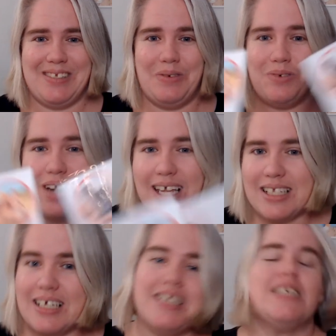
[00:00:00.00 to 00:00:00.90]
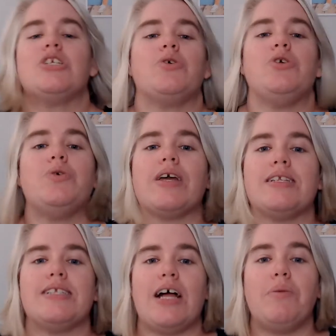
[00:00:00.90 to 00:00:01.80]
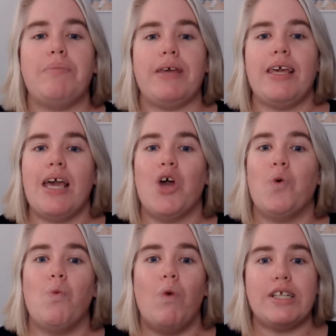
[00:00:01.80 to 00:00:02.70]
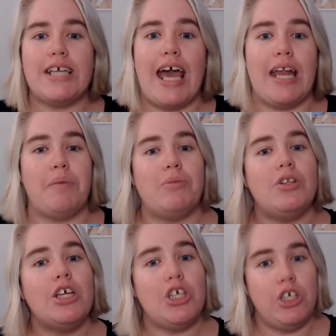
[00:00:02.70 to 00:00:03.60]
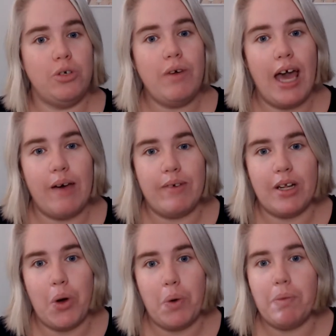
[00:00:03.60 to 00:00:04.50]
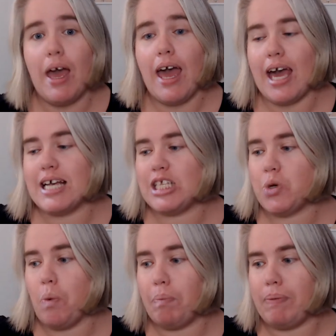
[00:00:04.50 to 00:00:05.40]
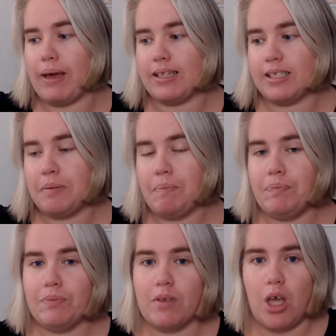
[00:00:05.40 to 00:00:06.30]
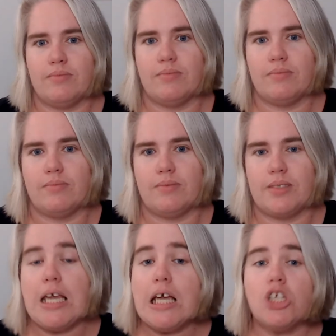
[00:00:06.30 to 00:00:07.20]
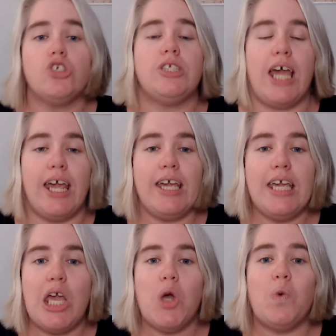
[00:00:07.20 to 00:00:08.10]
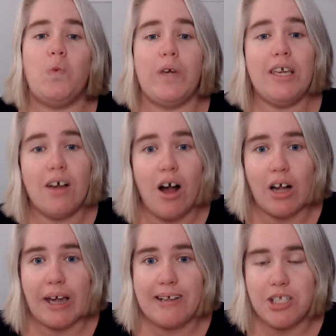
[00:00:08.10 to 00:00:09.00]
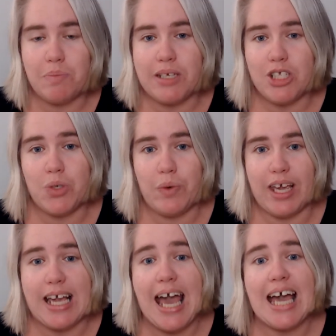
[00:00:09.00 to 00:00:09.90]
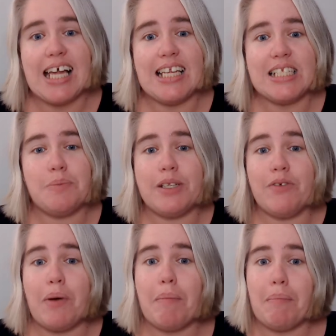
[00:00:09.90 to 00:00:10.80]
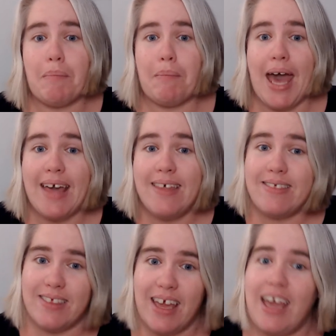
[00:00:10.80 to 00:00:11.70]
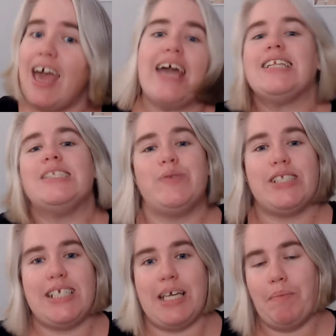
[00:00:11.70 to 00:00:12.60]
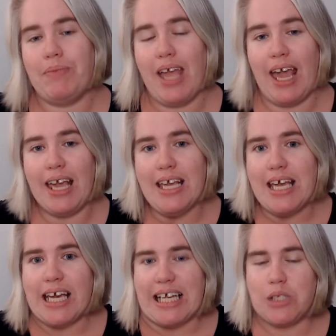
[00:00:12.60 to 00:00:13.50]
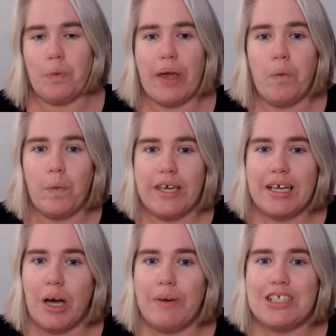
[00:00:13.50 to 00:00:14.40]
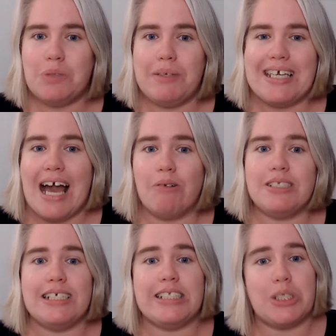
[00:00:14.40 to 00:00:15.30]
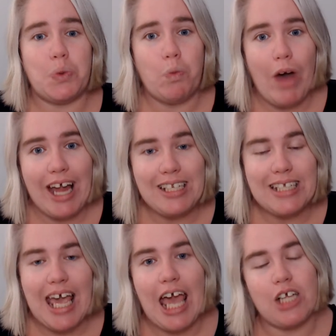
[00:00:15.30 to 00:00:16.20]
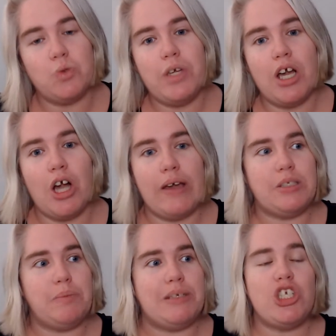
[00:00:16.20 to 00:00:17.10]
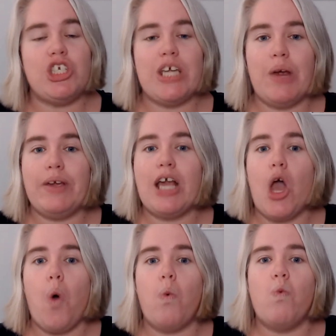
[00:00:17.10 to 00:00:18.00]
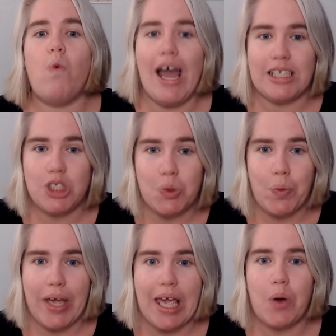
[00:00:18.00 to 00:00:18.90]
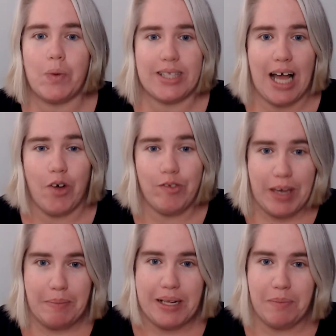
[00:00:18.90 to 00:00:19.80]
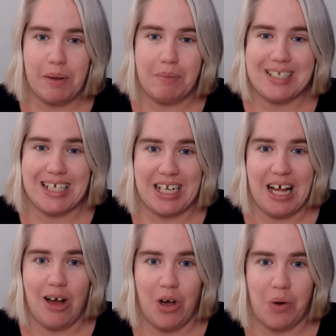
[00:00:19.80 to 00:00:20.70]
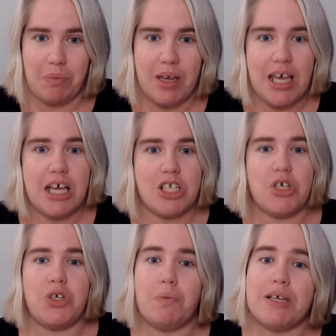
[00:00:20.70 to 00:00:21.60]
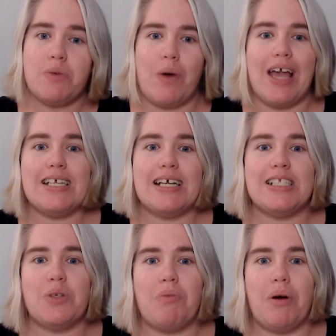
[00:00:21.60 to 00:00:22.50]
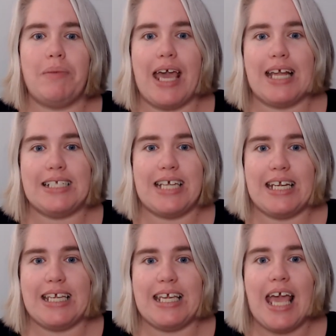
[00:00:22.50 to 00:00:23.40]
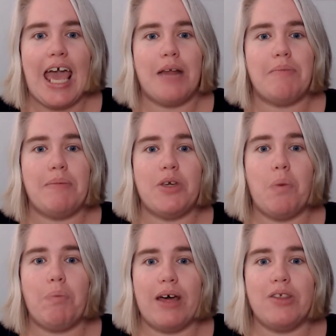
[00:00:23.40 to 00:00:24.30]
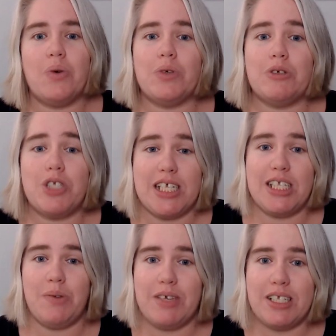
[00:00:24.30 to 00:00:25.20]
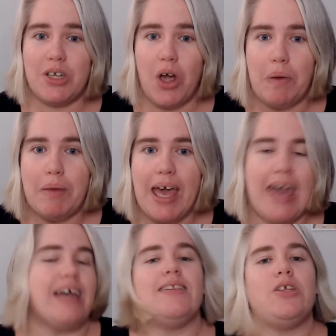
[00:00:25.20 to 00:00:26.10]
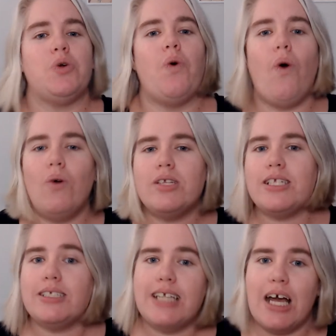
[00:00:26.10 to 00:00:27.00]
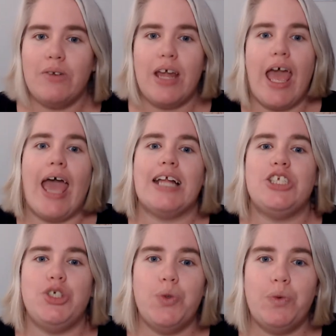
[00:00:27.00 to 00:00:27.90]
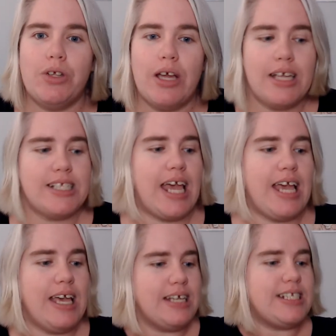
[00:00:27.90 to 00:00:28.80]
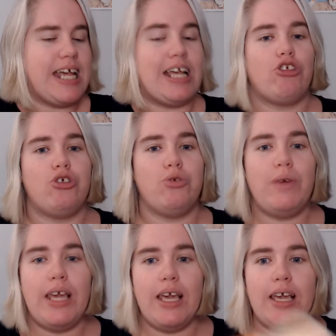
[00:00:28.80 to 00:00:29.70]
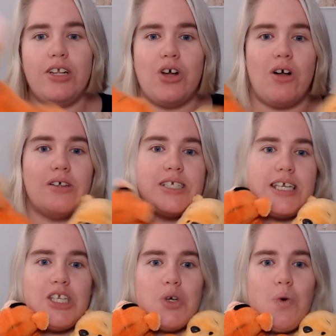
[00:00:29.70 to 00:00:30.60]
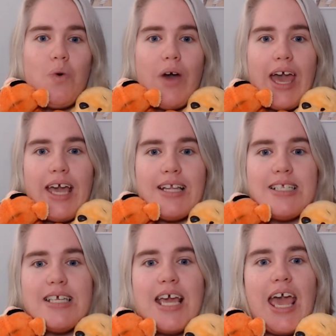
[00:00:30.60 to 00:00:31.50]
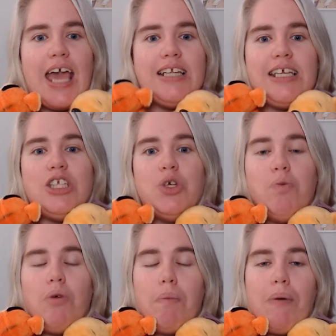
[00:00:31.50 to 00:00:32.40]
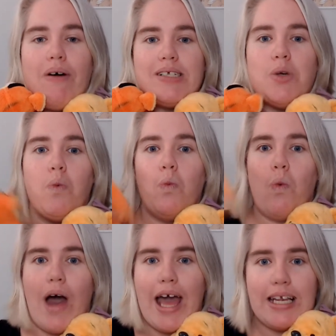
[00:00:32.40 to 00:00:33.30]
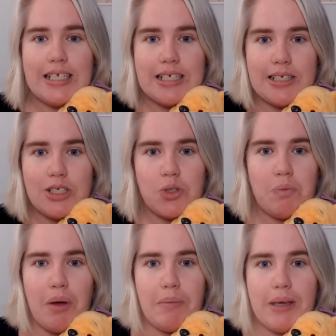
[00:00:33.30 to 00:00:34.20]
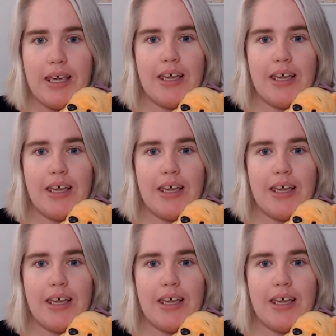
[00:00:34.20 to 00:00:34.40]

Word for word: Alright, so you can tell me what animal you have at home as your pet. Today, we are going to be doing a little bit of a math activity. Okay? It's where we're going to be counting till one and we are going to be sharing one toy with our family members in our home. So you must wait until mommy and daddy and maybe your brother or your sister is at home and then you all sit down and you will say take three dolls in your hands and then you will pass one to mommy